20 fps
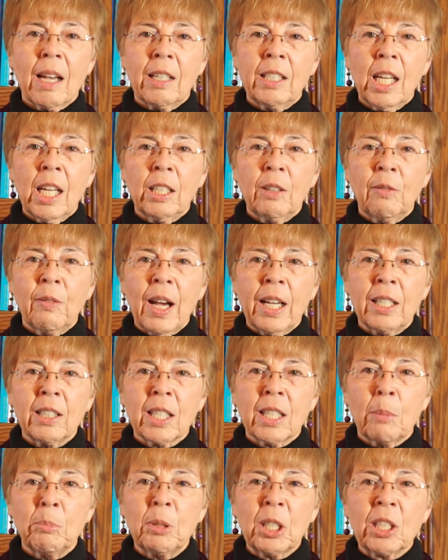identifying
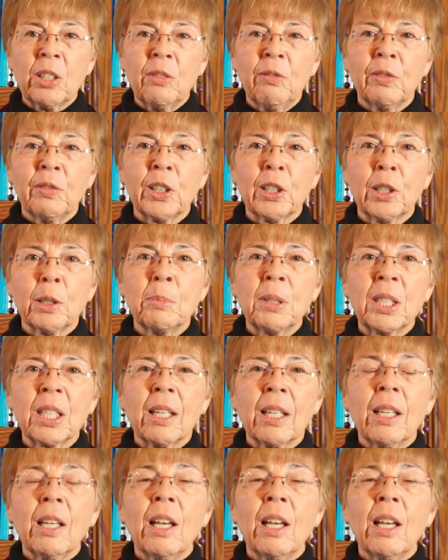subjects and verbs